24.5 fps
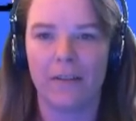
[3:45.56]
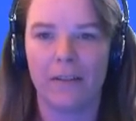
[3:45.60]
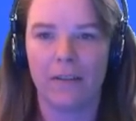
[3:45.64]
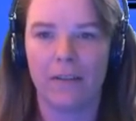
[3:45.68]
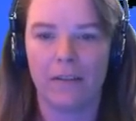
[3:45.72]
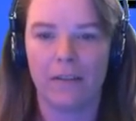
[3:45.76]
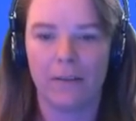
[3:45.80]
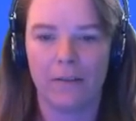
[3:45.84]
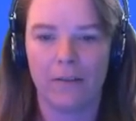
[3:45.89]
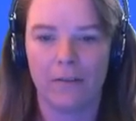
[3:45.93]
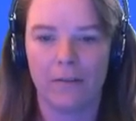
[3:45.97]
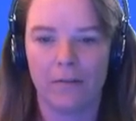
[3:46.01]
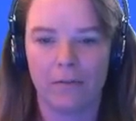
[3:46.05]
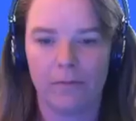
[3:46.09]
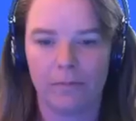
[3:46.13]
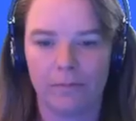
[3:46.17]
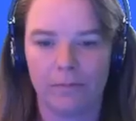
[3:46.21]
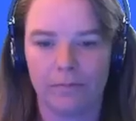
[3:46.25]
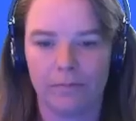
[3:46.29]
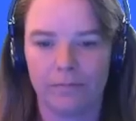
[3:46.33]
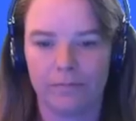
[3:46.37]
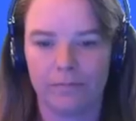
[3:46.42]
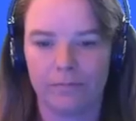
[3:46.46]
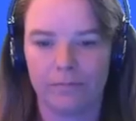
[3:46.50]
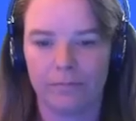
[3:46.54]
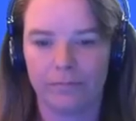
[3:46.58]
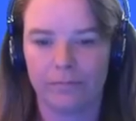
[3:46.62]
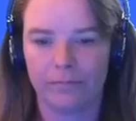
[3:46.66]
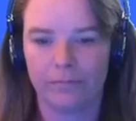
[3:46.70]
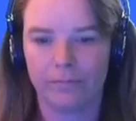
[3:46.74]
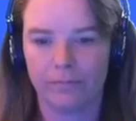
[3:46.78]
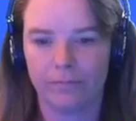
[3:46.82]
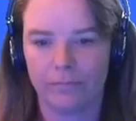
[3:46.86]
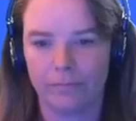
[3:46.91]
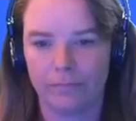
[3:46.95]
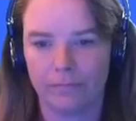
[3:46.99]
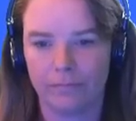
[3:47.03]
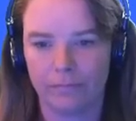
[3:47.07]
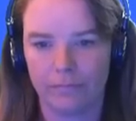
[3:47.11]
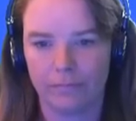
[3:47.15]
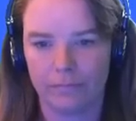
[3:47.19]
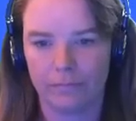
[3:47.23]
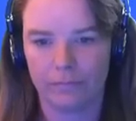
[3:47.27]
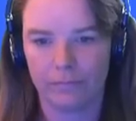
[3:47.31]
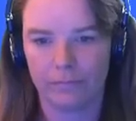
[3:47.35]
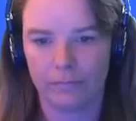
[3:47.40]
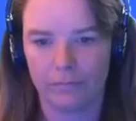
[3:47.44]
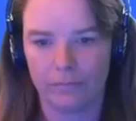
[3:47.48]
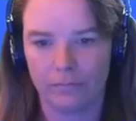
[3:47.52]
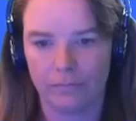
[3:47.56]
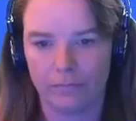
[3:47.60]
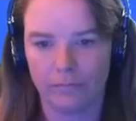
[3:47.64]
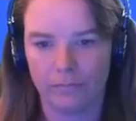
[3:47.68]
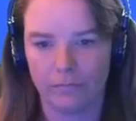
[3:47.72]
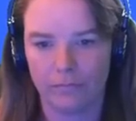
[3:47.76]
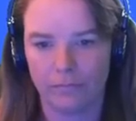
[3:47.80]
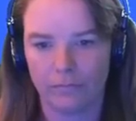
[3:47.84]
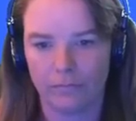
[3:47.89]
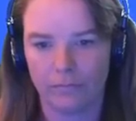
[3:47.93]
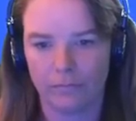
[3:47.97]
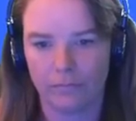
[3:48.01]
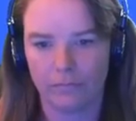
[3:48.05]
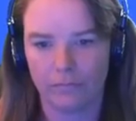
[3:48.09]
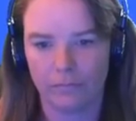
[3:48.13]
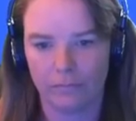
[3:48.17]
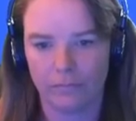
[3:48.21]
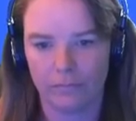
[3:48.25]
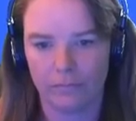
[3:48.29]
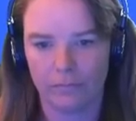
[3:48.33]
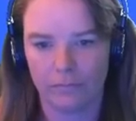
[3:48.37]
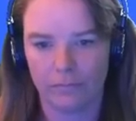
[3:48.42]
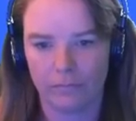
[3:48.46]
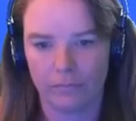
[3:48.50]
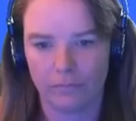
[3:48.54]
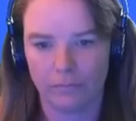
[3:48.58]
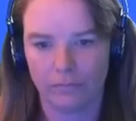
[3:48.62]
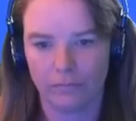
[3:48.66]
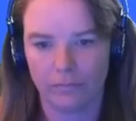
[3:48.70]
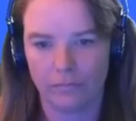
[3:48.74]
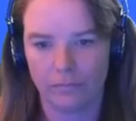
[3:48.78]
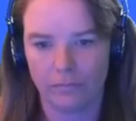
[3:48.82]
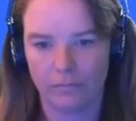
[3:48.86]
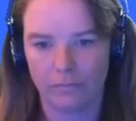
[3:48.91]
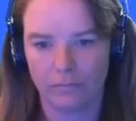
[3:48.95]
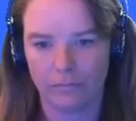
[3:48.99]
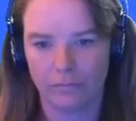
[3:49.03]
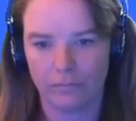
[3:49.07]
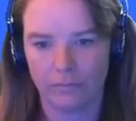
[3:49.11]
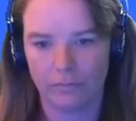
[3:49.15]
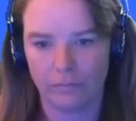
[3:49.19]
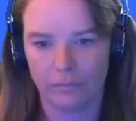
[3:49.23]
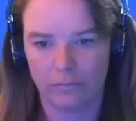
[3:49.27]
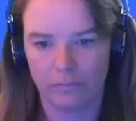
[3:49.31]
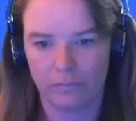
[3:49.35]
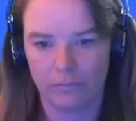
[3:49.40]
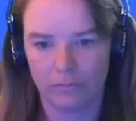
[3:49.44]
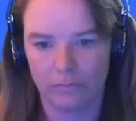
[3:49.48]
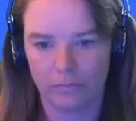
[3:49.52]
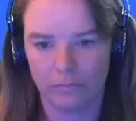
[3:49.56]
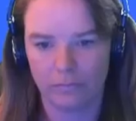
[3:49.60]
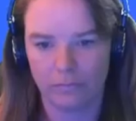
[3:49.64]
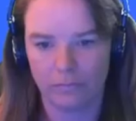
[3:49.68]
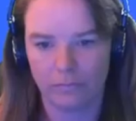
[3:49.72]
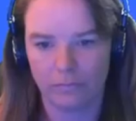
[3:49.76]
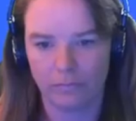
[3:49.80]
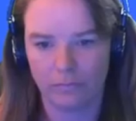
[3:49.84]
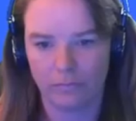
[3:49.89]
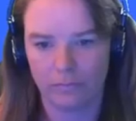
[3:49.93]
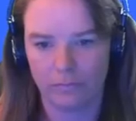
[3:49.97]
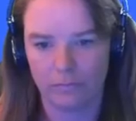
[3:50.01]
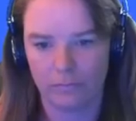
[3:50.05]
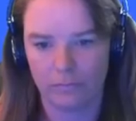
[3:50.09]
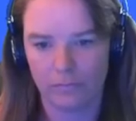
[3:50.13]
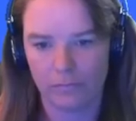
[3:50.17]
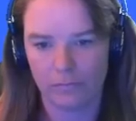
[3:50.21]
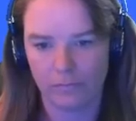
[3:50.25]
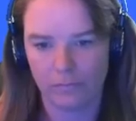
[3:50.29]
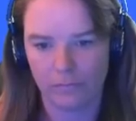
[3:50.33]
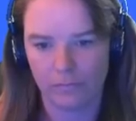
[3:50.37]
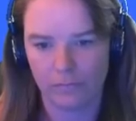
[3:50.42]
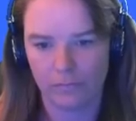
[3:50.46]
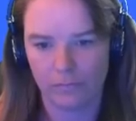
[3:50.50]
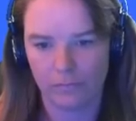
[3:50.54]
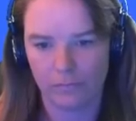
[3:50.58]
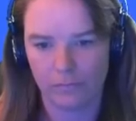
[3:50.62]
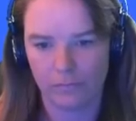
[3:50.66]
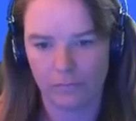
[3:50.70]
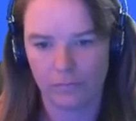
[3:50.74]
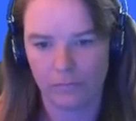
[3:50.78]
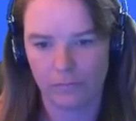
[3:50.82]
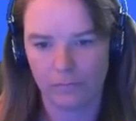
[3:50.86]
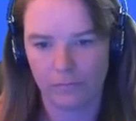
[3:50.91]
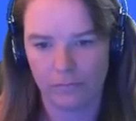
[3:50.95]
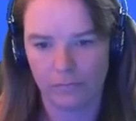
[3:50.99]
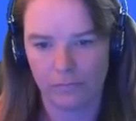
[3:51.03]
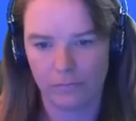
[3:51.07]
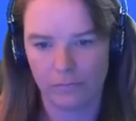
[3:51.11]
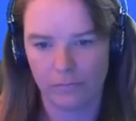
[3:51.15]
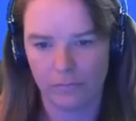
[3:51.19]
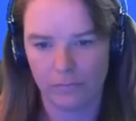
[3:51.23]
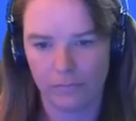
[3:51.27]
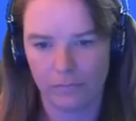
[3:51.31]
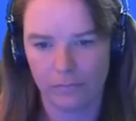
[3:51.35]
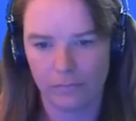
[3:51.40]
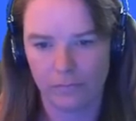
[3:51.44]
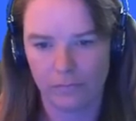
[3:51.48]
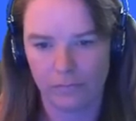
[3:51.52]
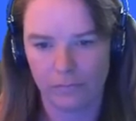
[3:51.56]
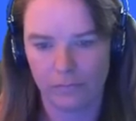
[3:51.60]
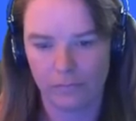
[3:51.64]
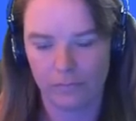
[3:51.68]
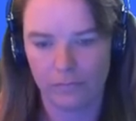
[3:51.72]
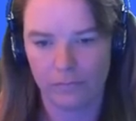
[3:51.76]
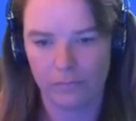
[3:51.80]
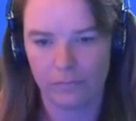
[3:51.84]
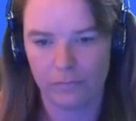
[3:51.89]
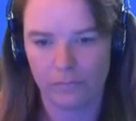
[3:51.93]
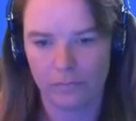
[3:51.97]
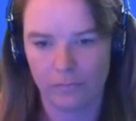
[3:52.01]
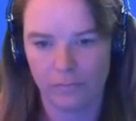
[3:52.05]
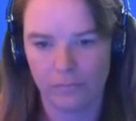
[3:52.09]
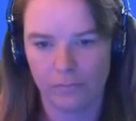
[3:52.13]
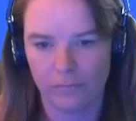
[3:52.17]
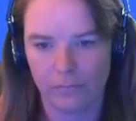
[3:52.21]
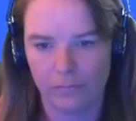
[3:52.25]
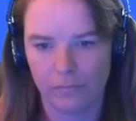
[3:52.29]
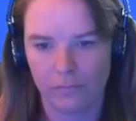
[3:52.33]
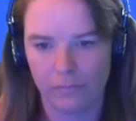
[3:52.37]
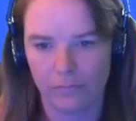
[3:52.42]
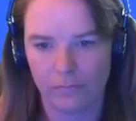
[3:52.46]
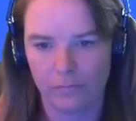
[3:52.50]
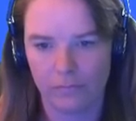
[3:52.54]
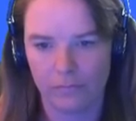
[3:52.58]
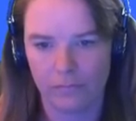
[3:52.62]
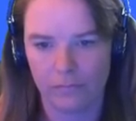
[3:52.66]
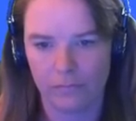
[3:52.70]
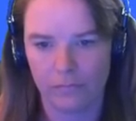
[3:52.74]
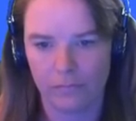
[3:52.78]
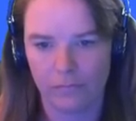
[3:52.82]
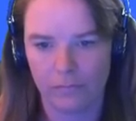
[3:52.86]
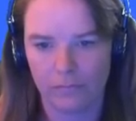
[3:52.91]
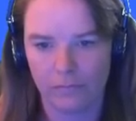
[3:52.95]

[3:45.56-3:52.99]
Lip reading: Nothing is said.